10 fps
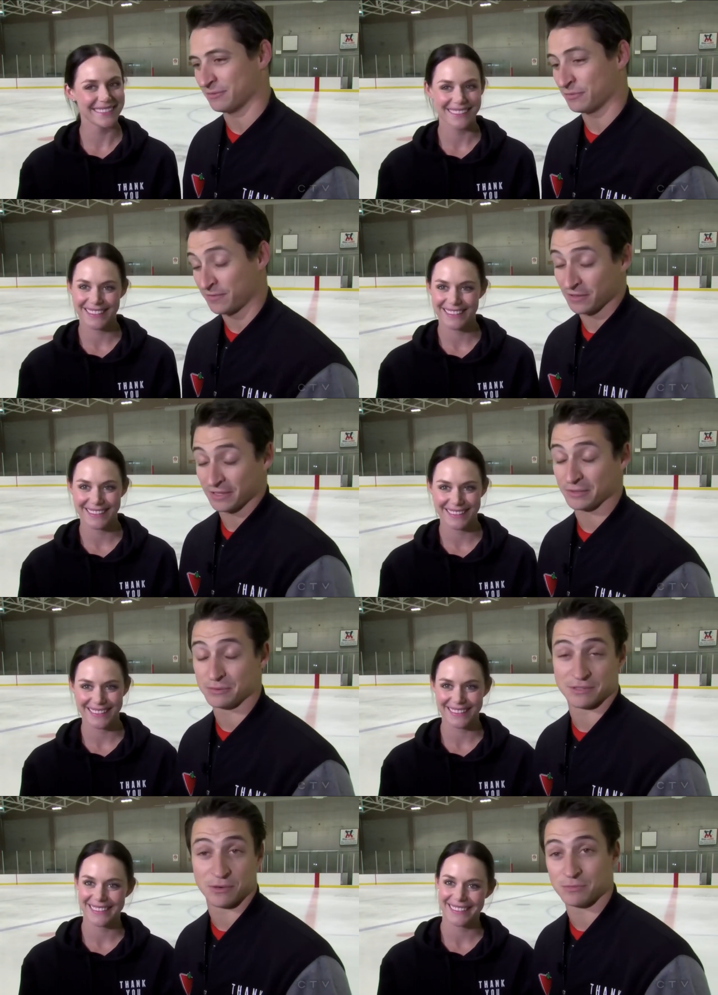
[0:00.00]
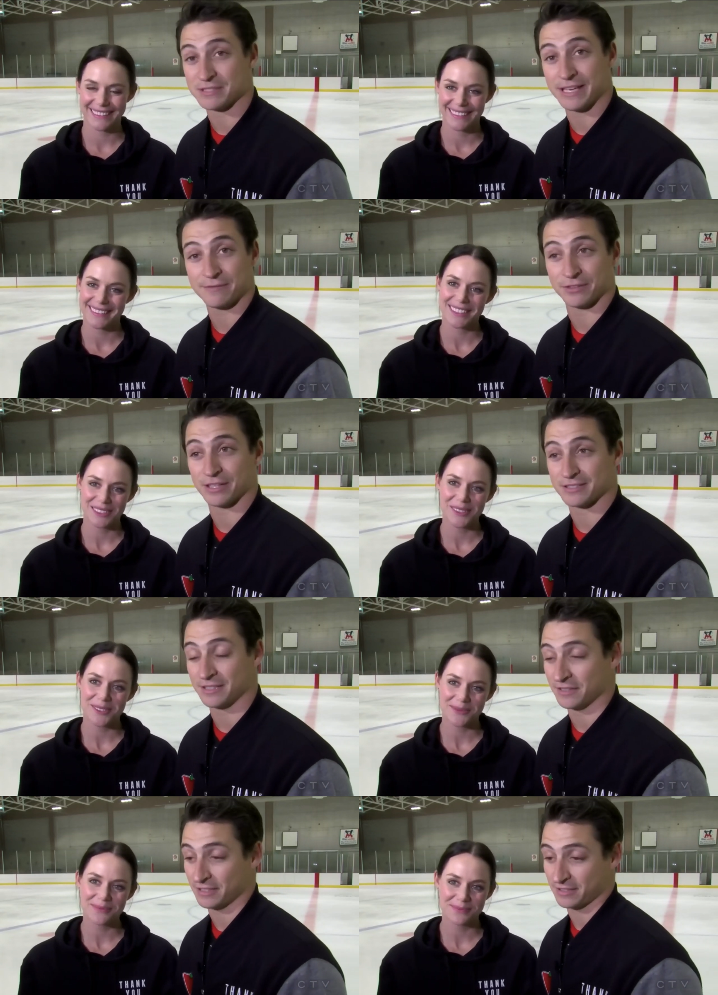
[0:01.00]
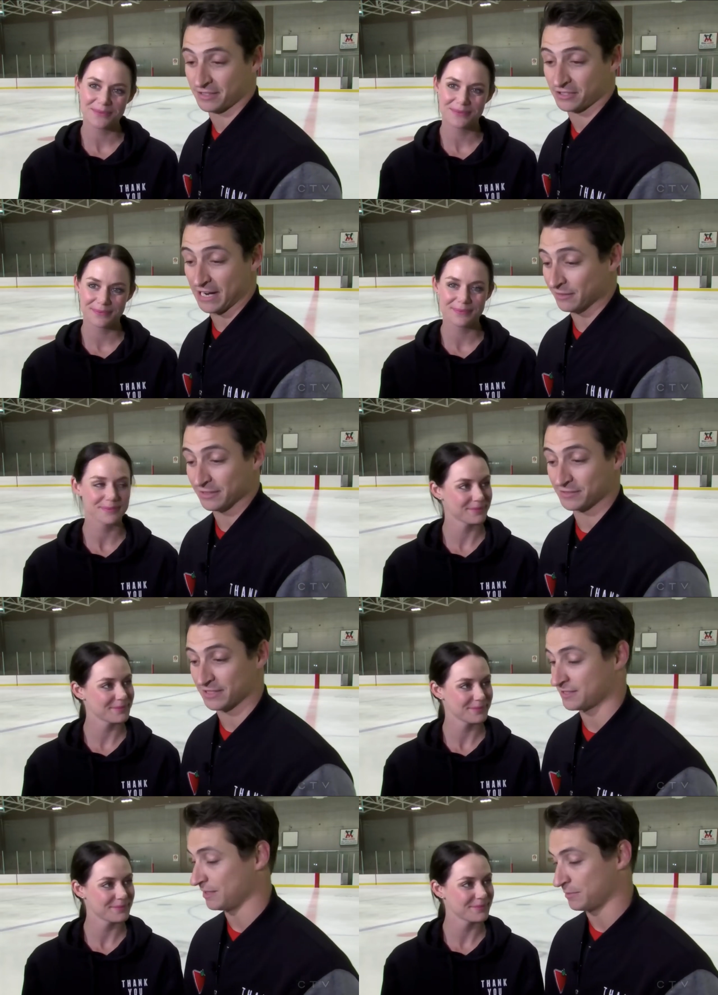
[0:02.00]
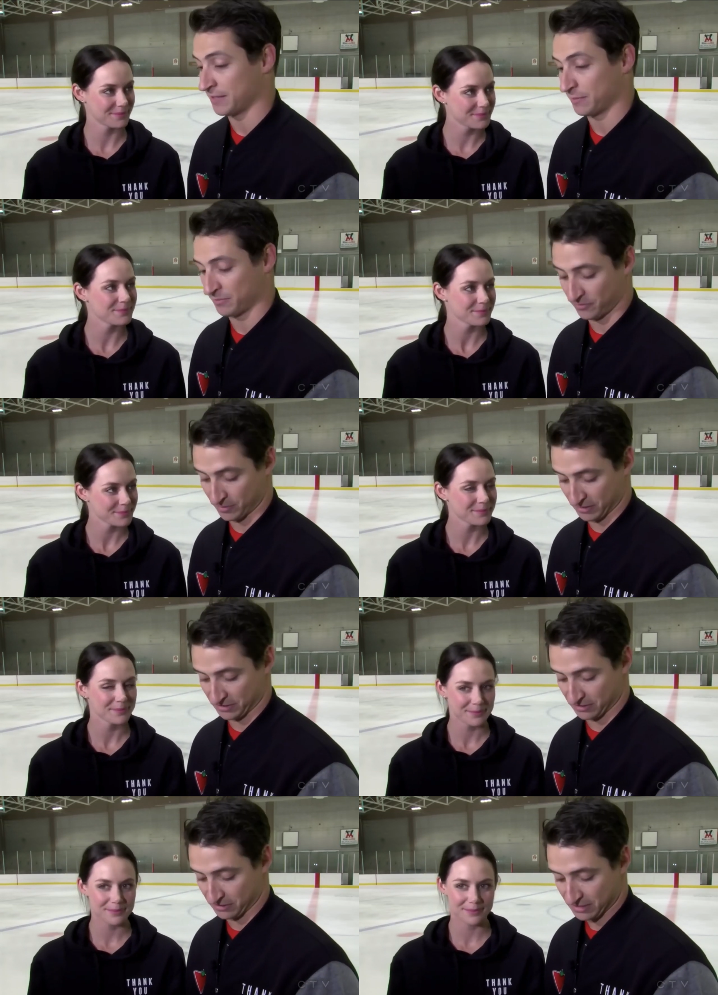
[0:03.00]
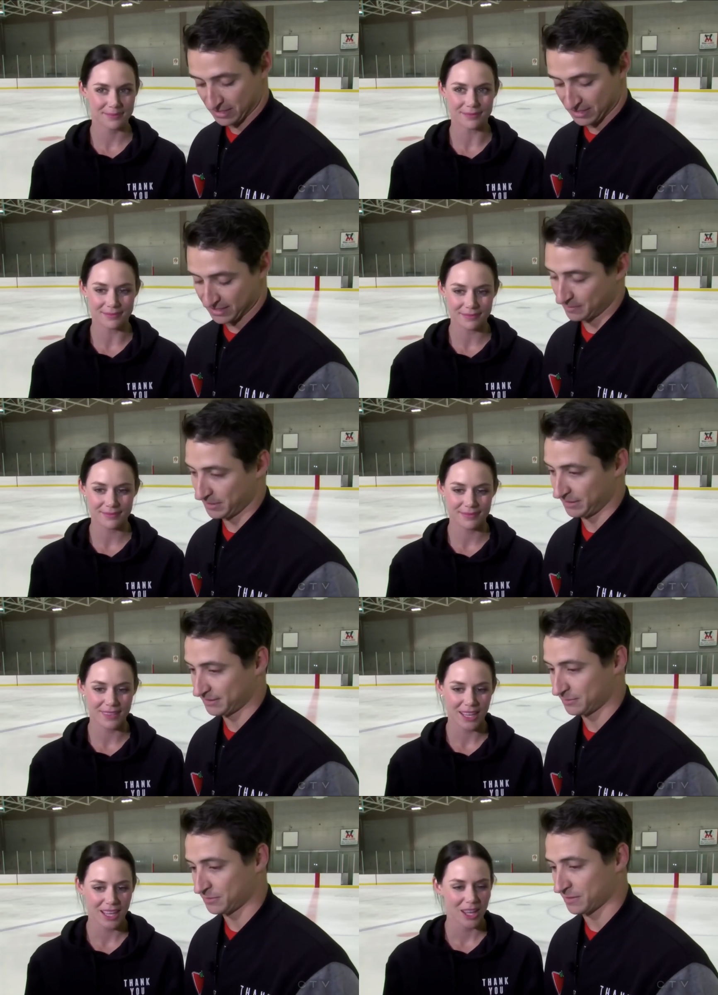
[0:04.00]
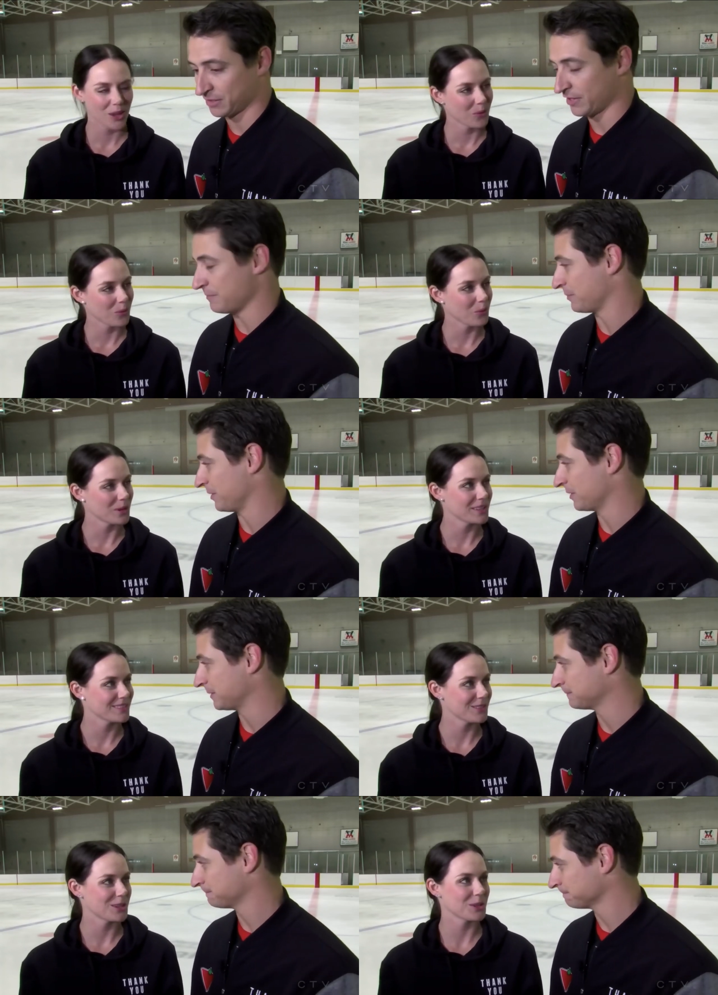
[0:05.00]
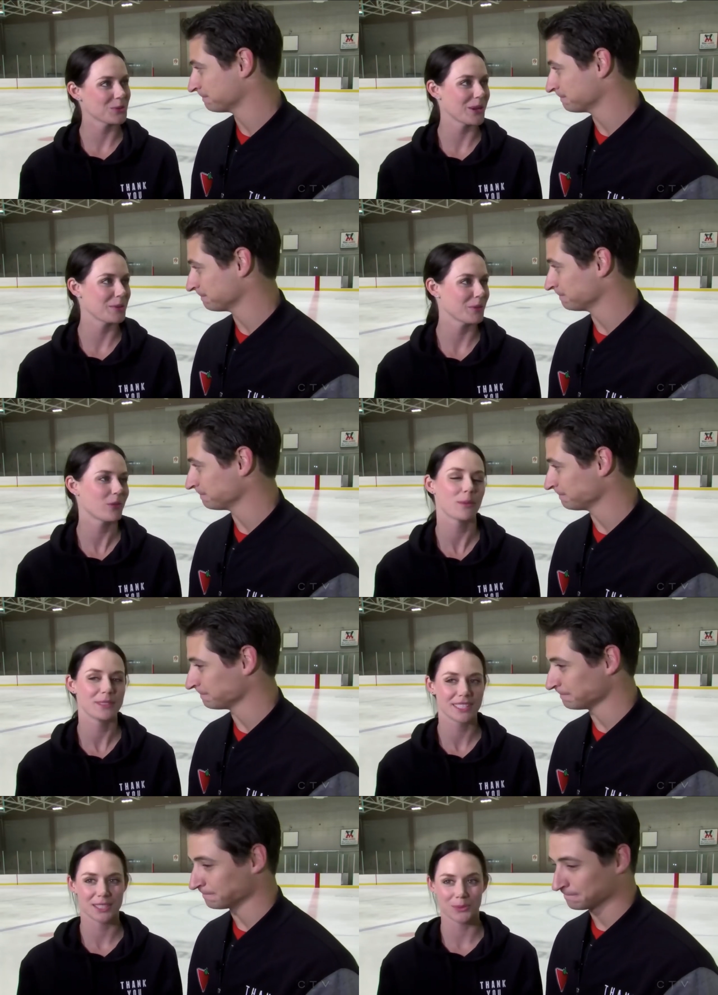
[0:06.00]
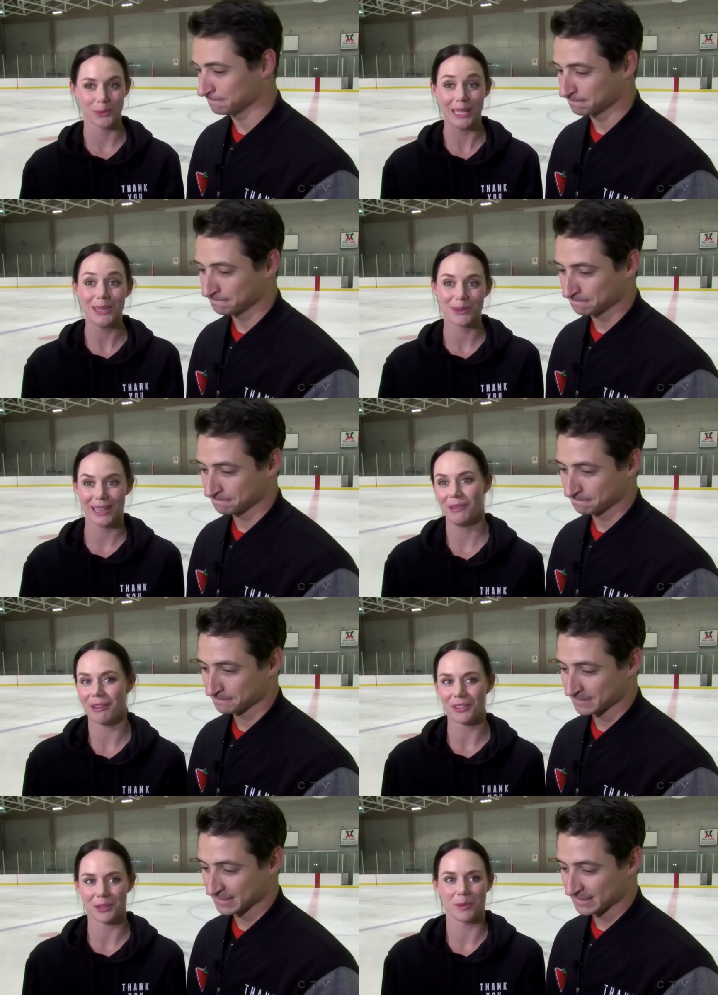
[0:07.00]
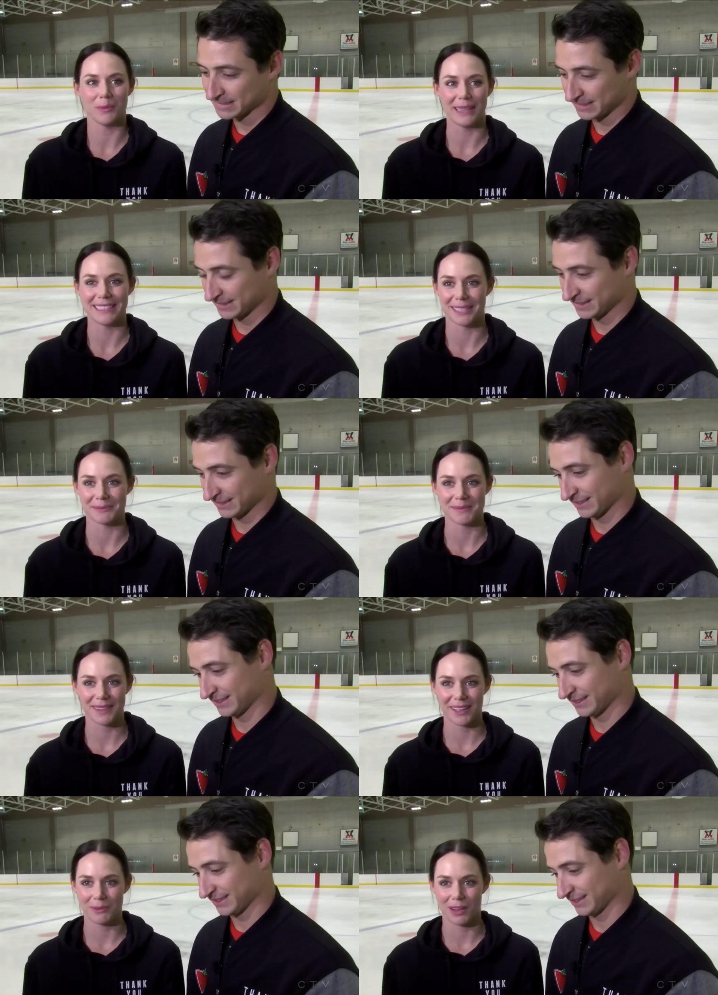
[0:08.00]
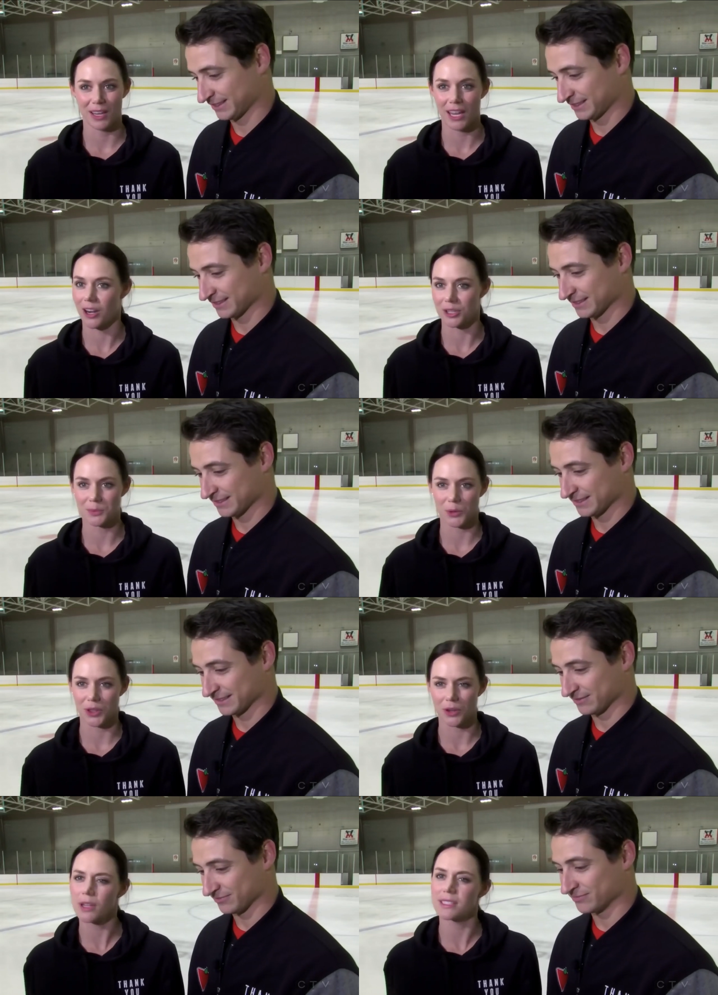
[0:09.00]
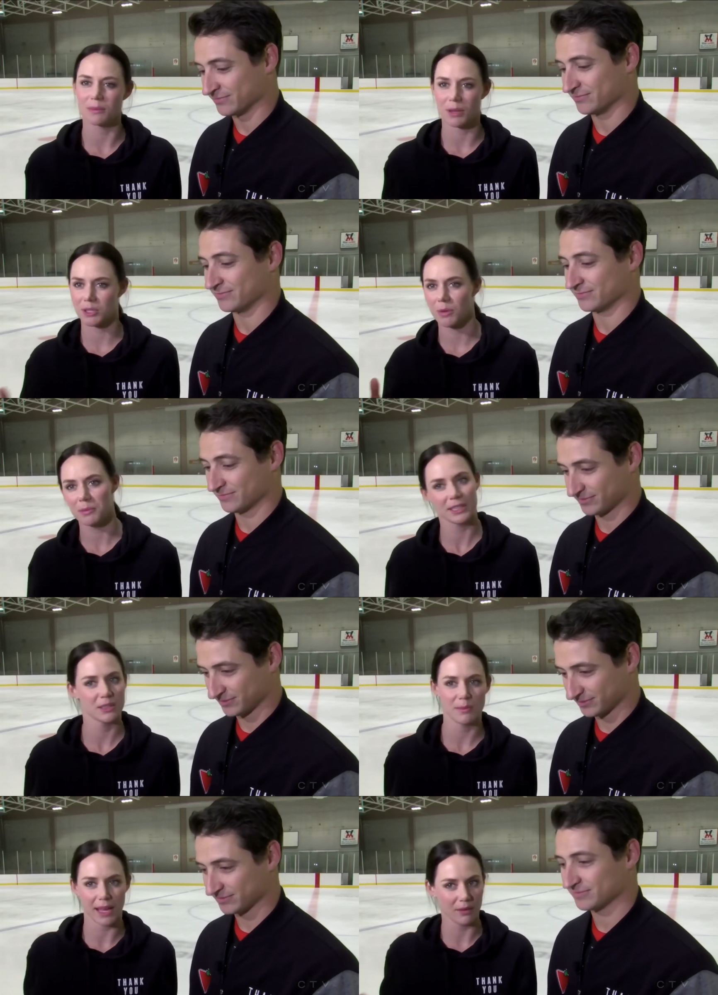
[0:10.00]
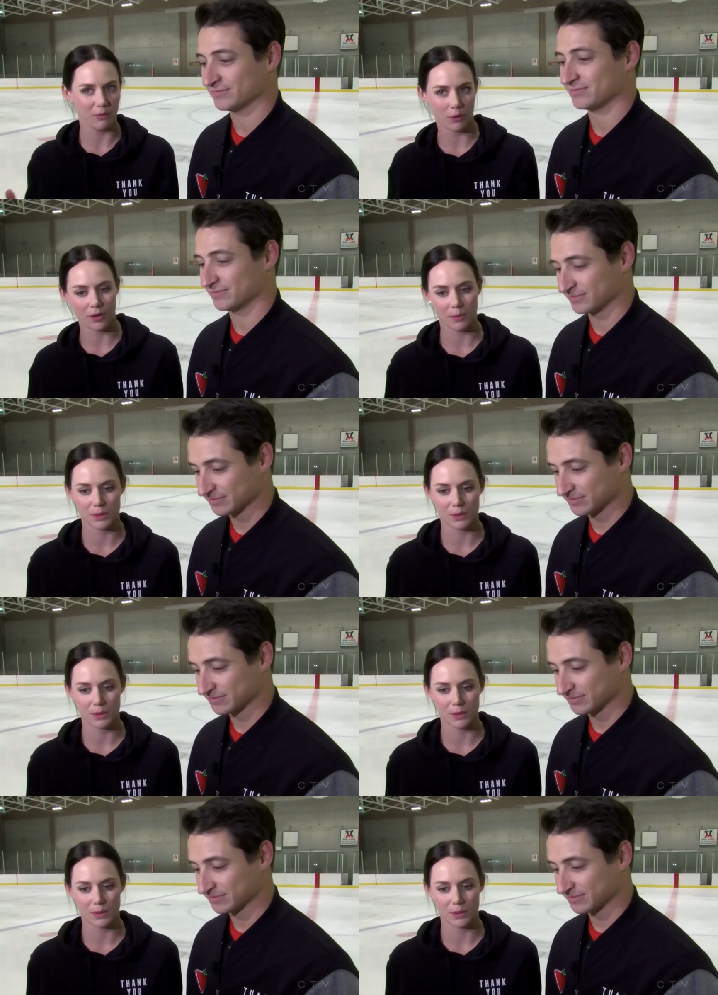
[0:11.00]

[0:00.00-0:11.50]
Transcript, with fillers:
Speaker 1: and we felt like it was a home skate for us. And the, the crowd lifted us up in that performance. So, mm-hmm. I mean, it was a great perk. One of,
Speaker 2: one of, the rare performances we really felt the momentum. I mean, in our sport, there isn't mm. much mm-hmm. momentum back and forth